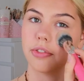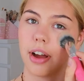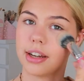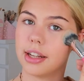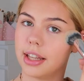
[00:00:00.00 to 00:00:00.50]
So
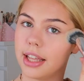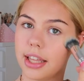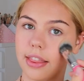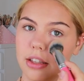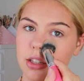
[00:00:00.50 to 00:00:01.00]

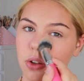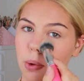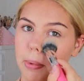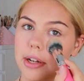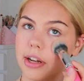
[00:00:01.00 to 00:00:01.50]
finally, this is
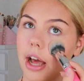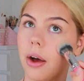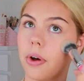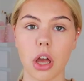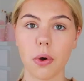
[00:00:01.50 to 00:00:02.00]
all blended
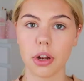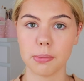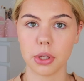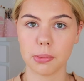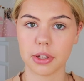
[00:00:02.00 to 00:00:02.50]
out. So on a
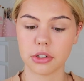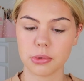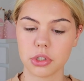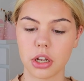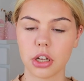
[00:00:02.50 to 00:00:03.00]
beauty blender, I'm
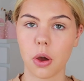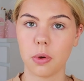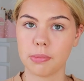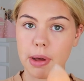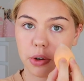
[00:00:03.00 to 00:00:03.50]
just going to
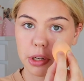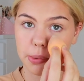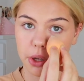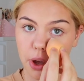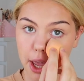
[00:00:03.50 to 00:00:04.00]
go with my Huda
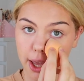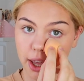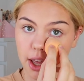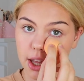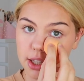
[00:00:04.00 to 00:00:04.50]

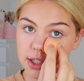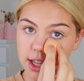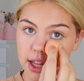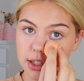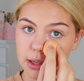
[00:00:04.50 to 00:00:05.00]
Beauty
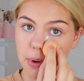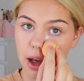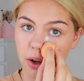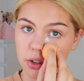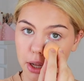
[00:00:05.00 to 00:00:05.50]
Setting
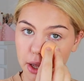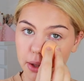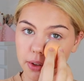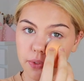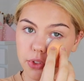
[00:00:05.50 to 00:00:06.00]

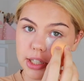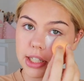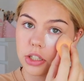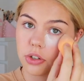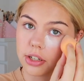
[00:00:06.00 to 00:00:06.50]
Powder. This
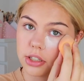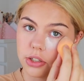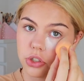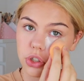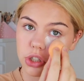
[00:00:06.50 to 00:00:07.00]
is a
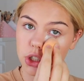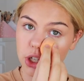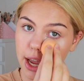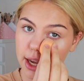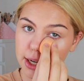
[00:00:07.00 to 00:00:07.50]
translucent
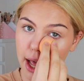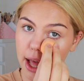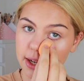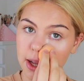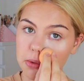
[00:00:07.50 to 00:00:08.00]
shade,
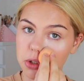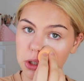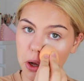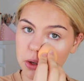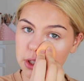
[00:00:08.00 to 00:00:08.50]
and I'm
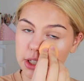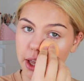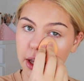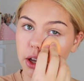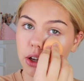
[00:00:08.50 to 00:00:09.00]
just going
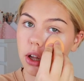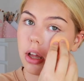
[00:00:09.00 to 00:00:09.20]
to